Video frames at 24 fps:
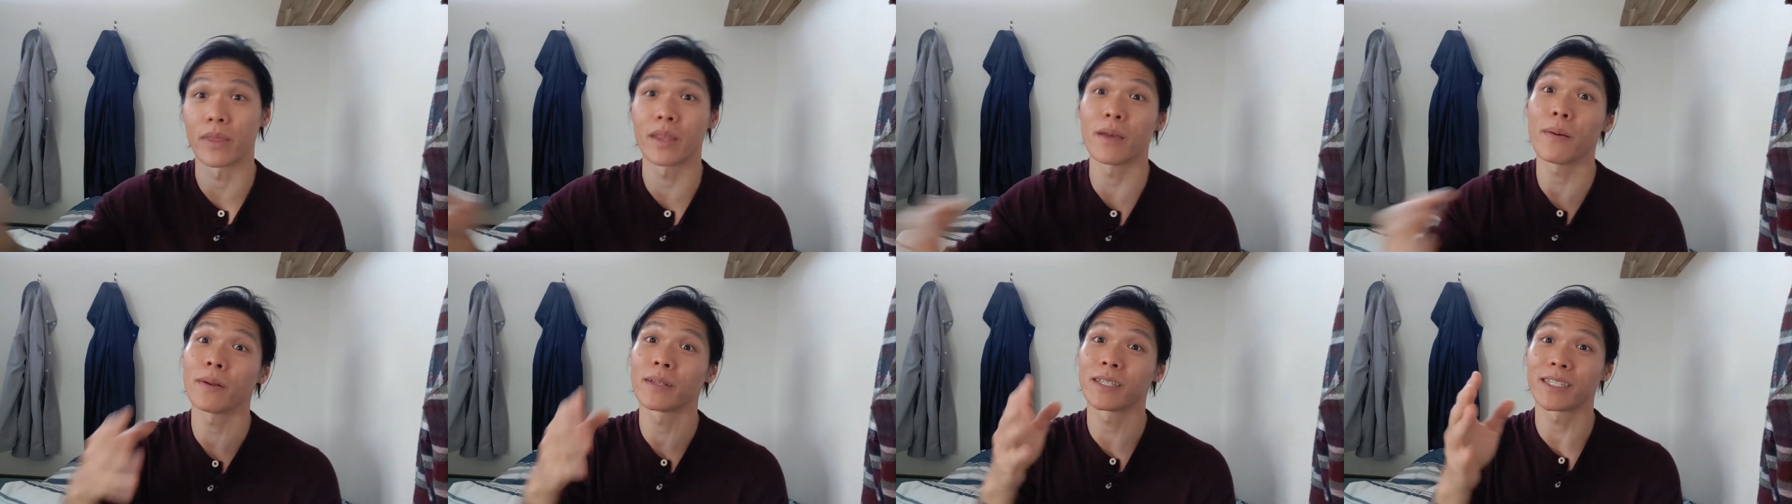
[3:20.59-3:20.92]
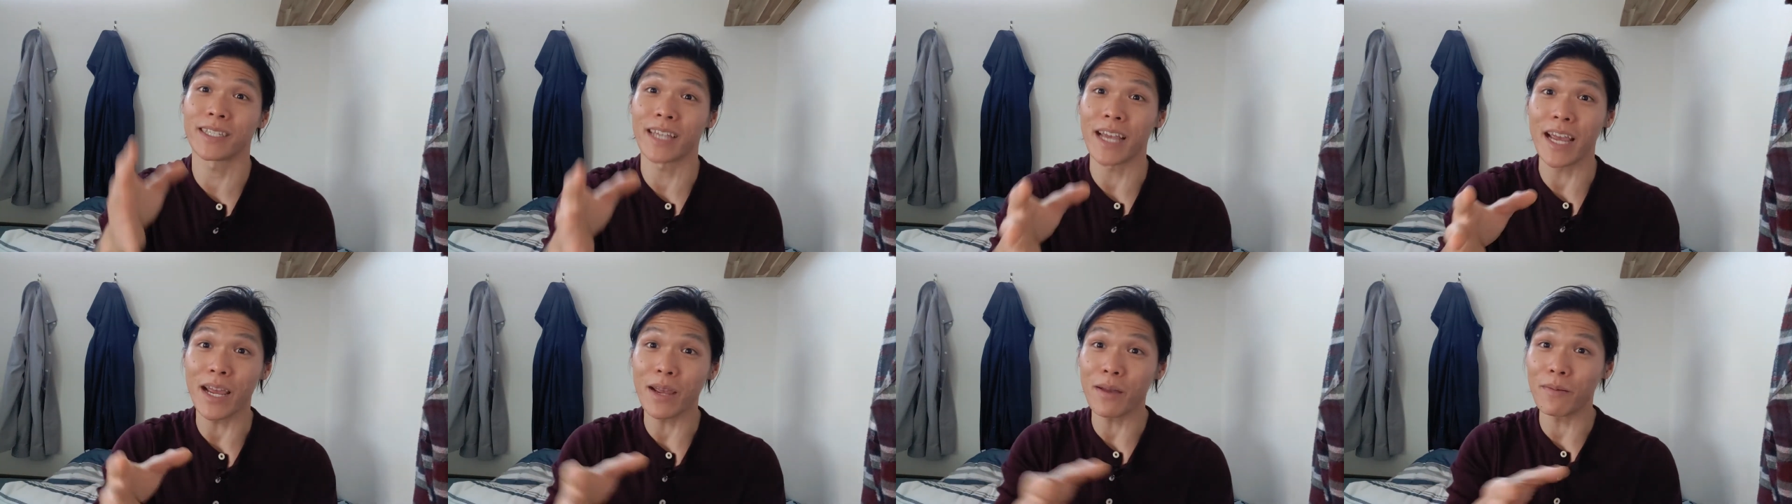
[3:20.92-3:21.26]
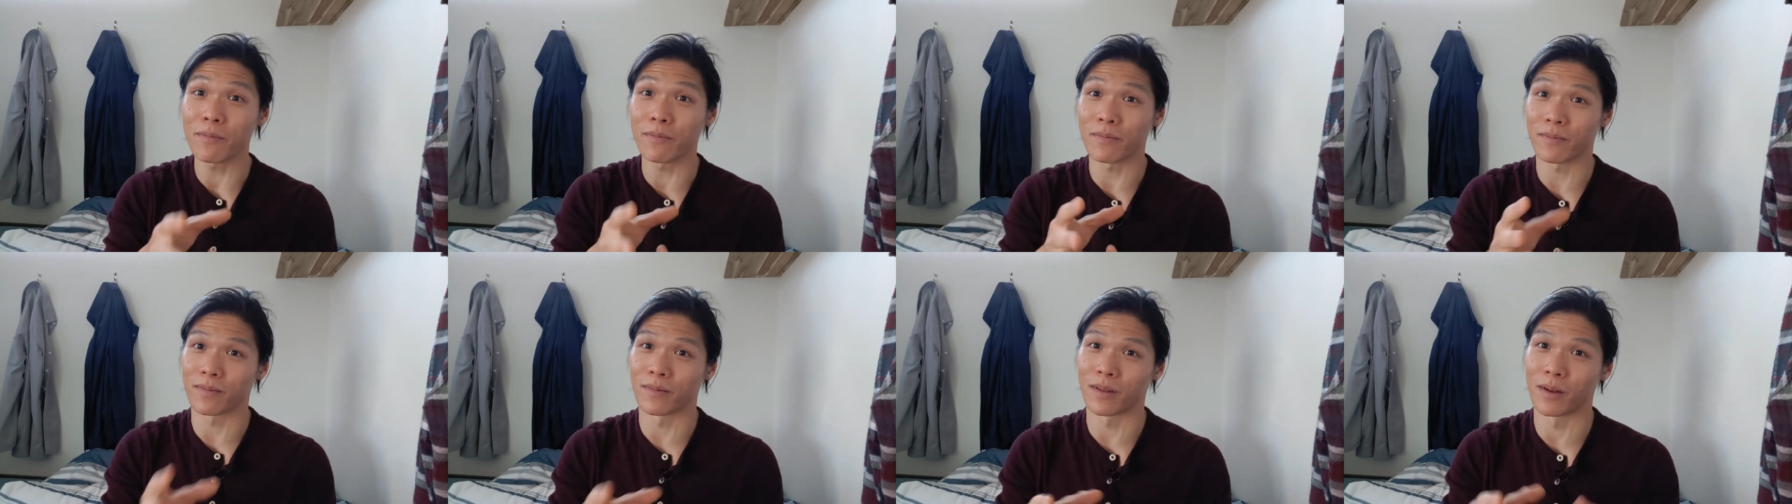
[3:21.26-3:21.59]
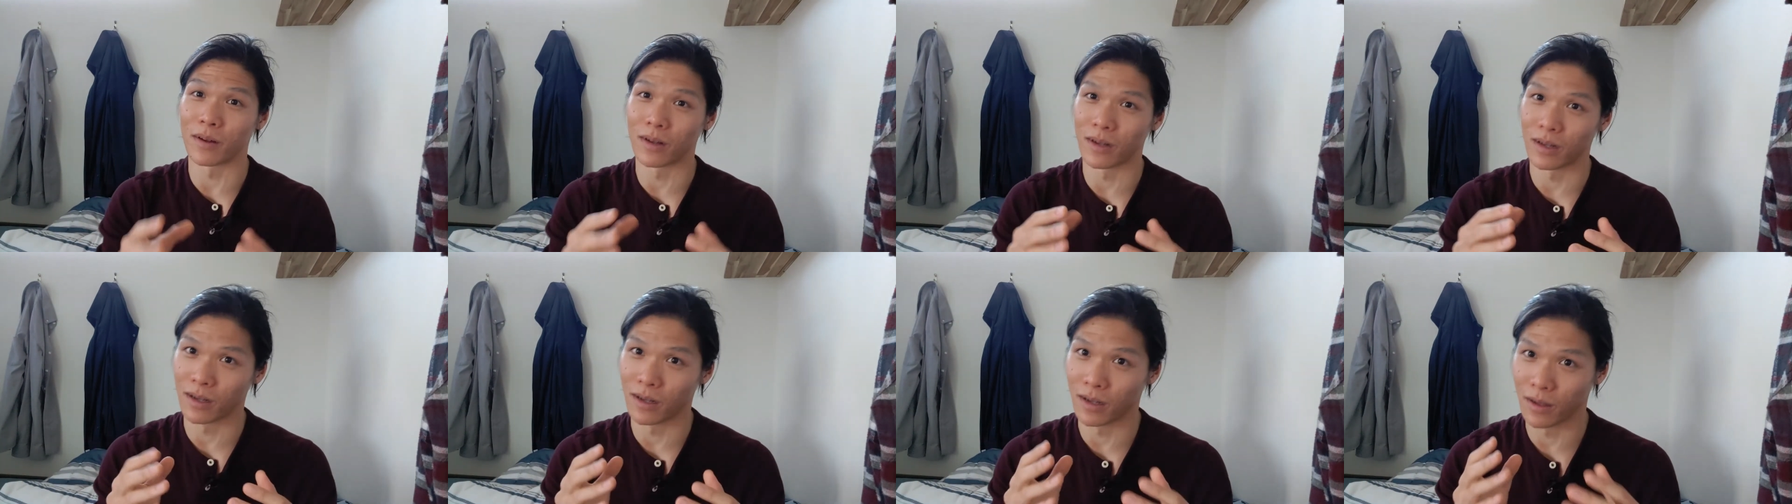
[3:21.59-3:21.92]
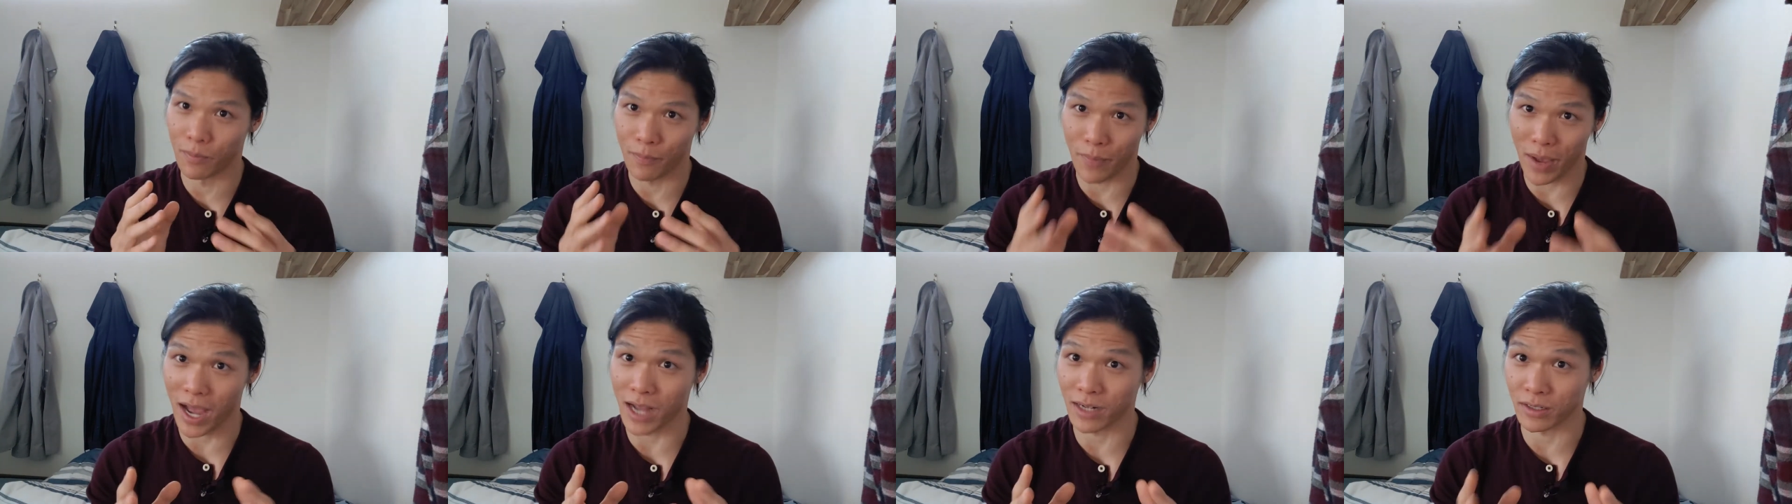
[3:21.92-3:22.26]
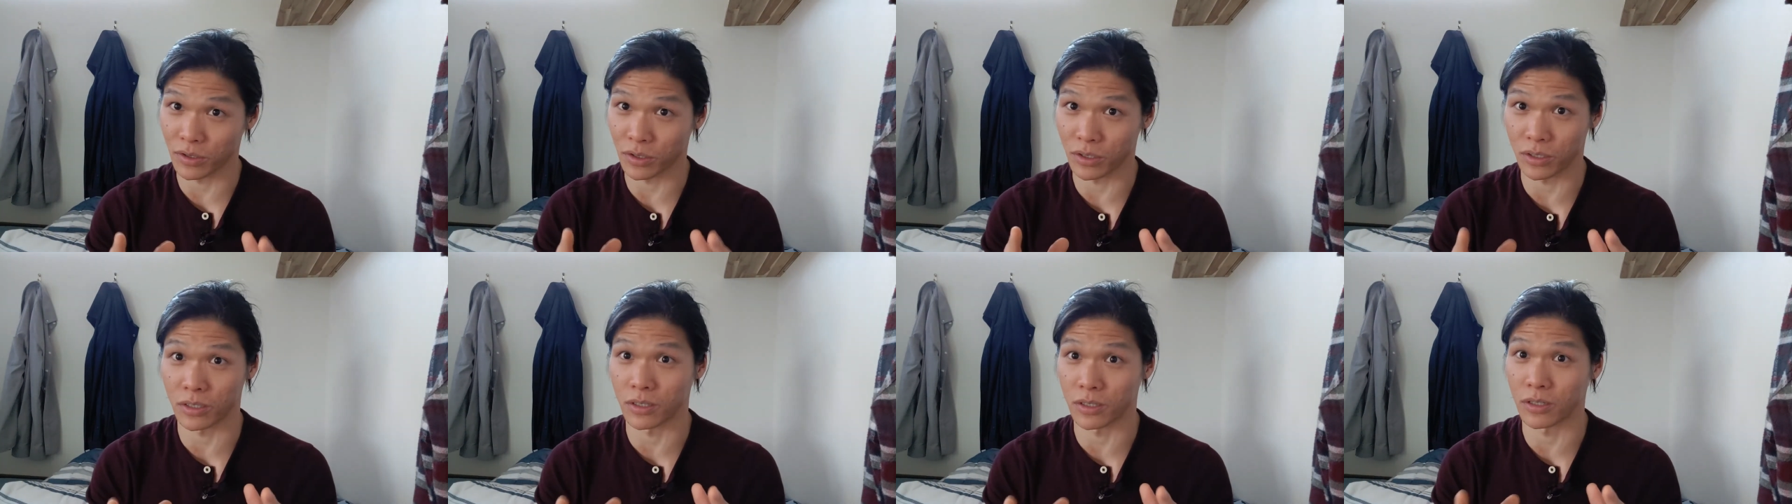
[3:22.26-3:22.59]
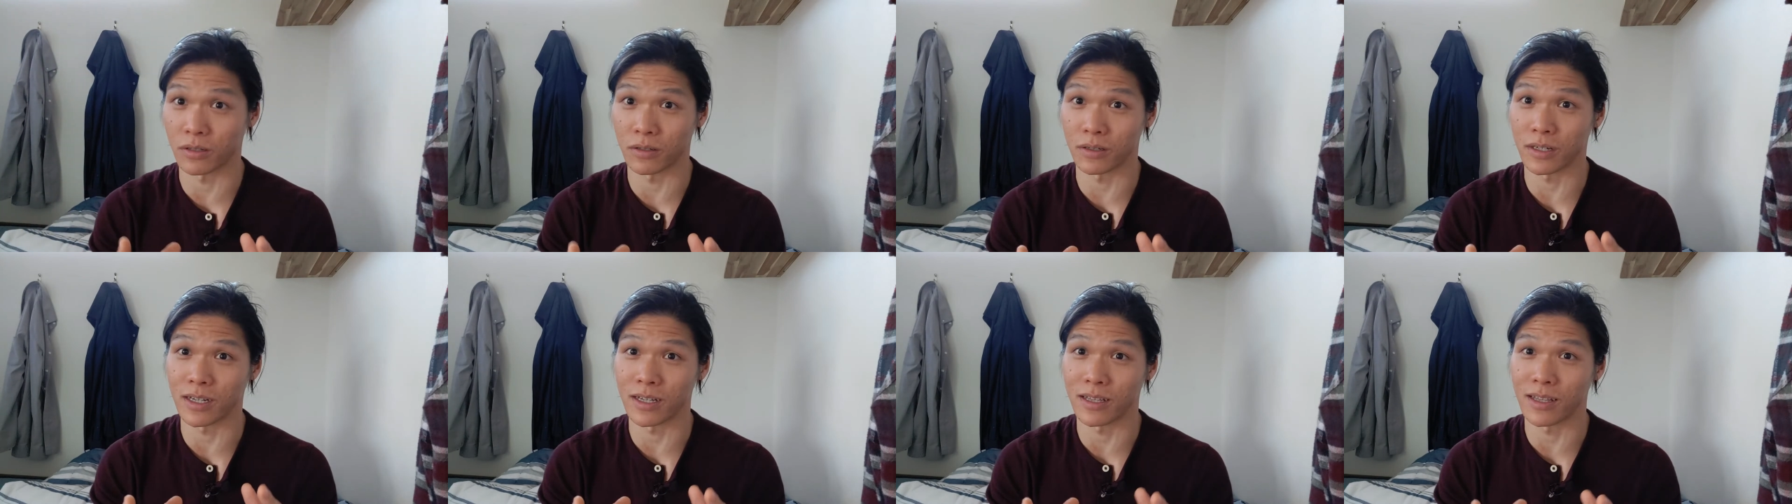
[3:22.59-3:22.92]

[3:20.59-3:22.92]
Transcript: They're the same bachelor's degree